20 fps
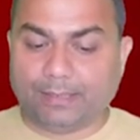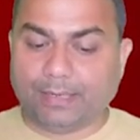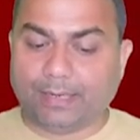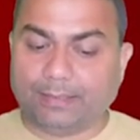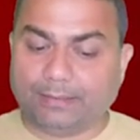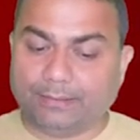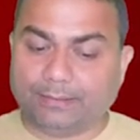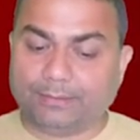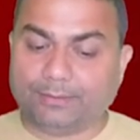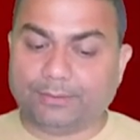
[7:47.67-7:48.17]

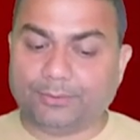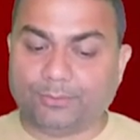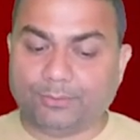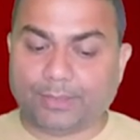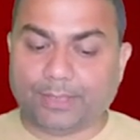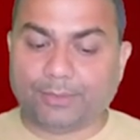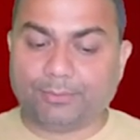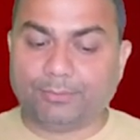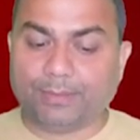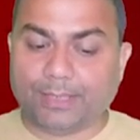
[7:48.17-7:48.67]
And this is
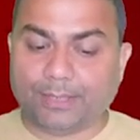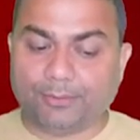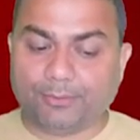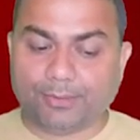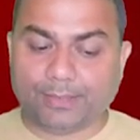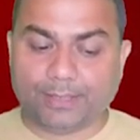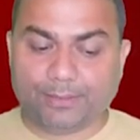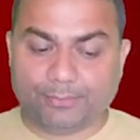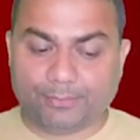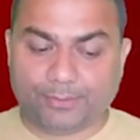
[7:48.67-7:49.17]
what we are
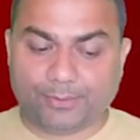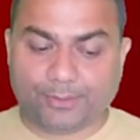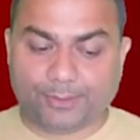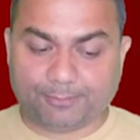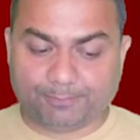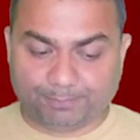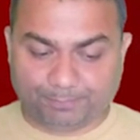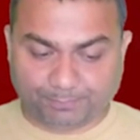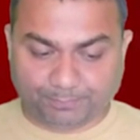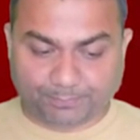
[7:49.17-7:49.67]
looking for.
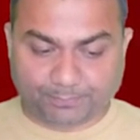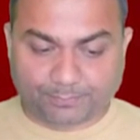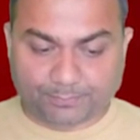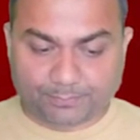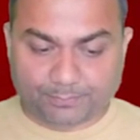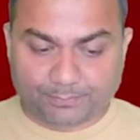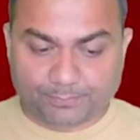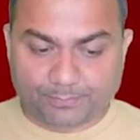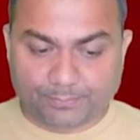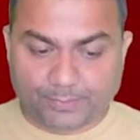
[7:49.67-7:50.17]

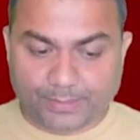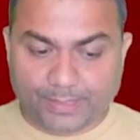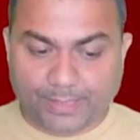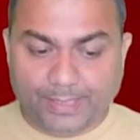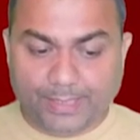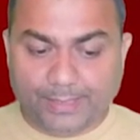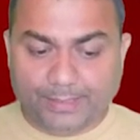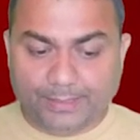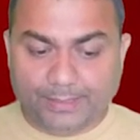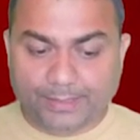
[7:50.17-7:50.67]

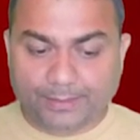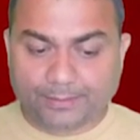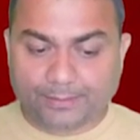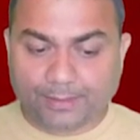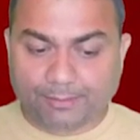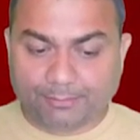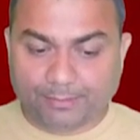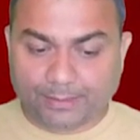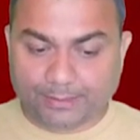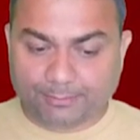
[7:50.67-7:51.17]
8 years
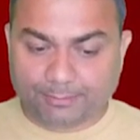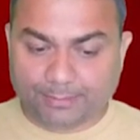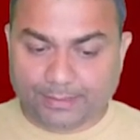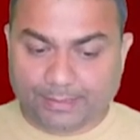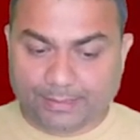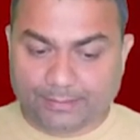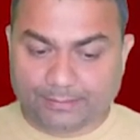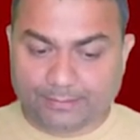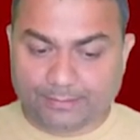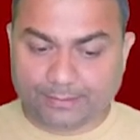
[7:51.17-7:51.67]
of
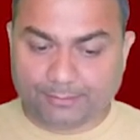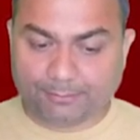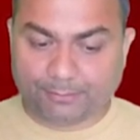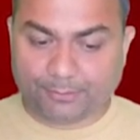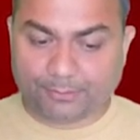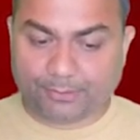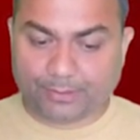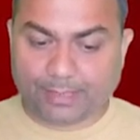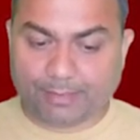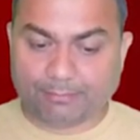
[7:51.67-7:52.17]
experience in
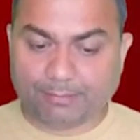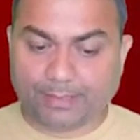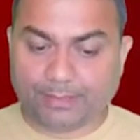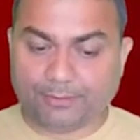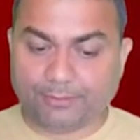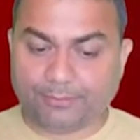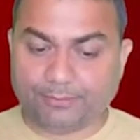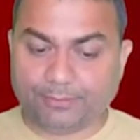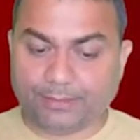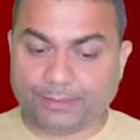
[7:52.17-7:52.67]

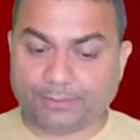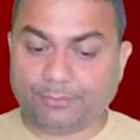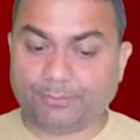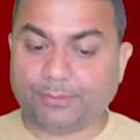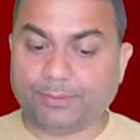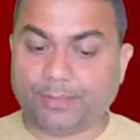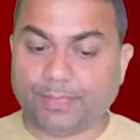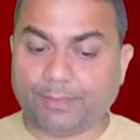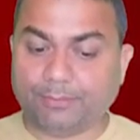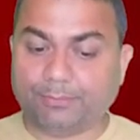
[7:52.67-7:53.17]
program with
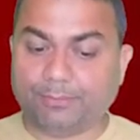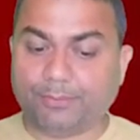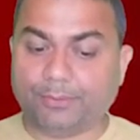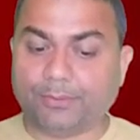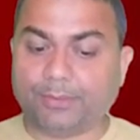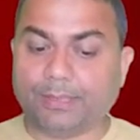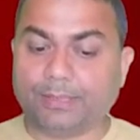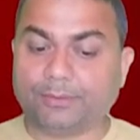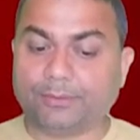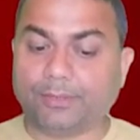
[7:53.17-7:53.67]
a
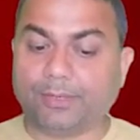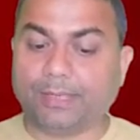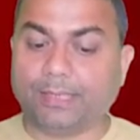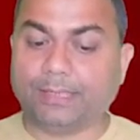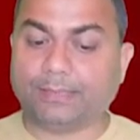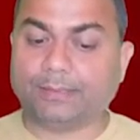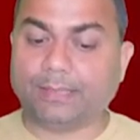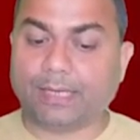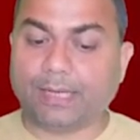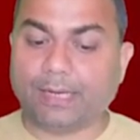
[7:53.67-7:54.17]
focus on
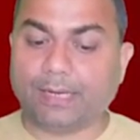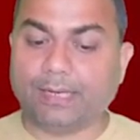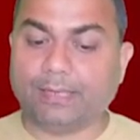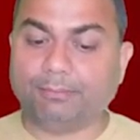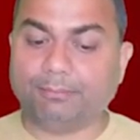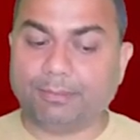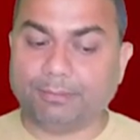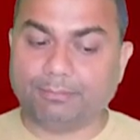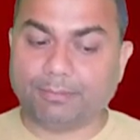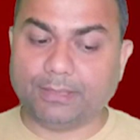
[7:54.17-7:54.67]
HR
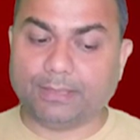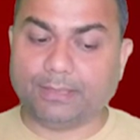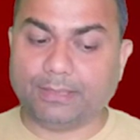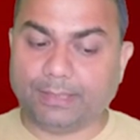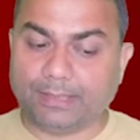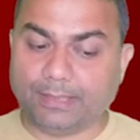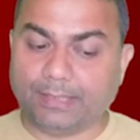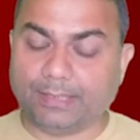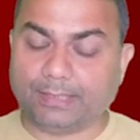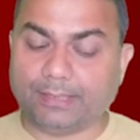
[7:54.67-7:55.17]
and people
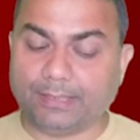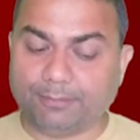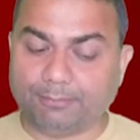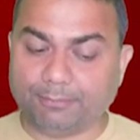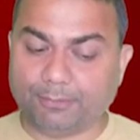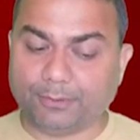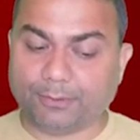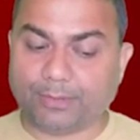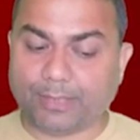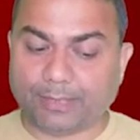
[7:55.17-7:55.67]
related
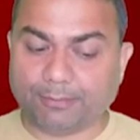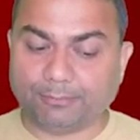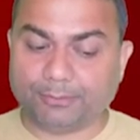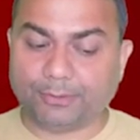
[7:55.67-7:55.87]
programs.